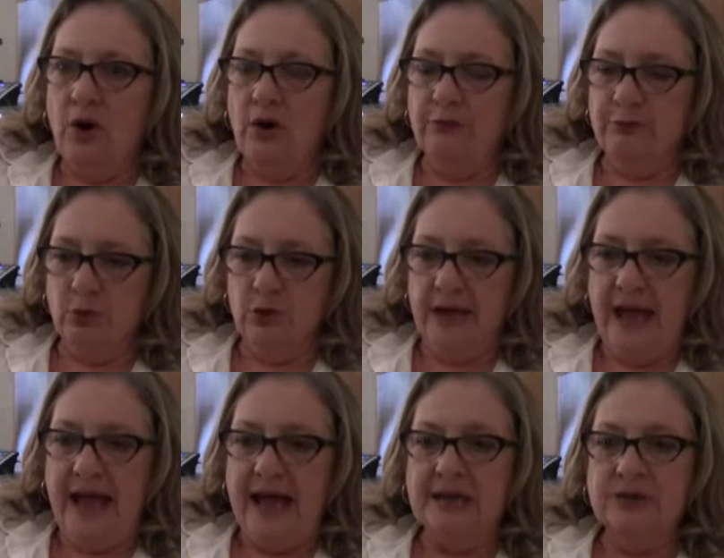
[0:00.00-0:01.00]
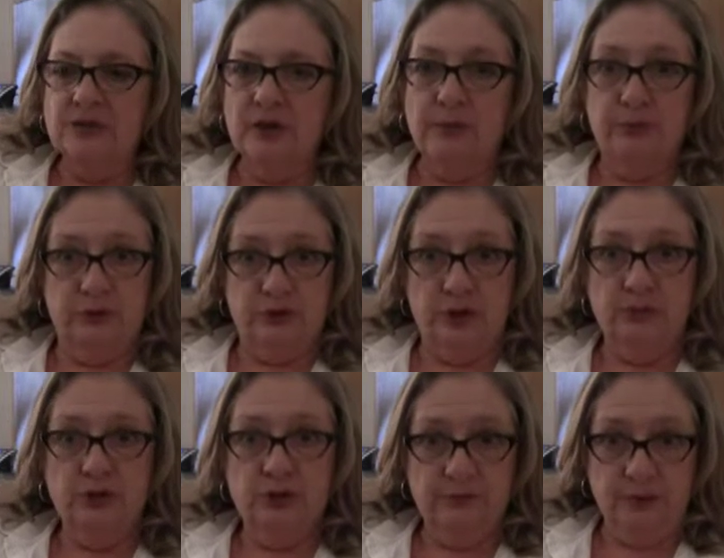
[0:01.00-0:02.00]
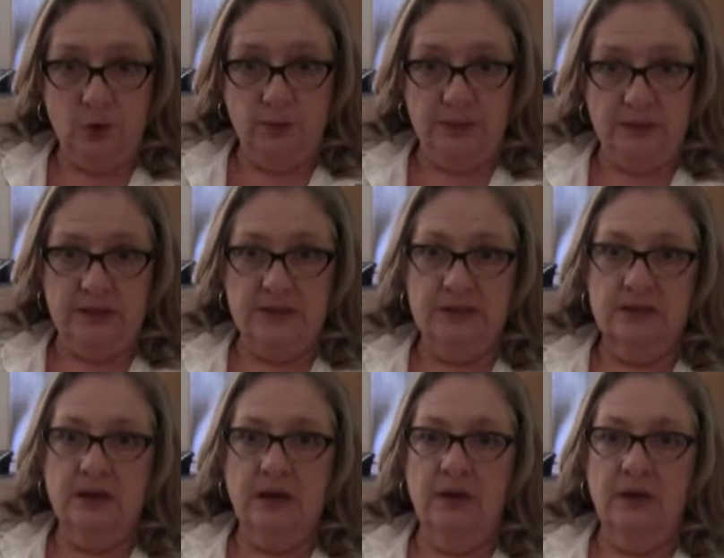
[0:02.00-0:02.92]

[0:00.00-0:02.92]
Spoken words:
Florida has a presumption of openness.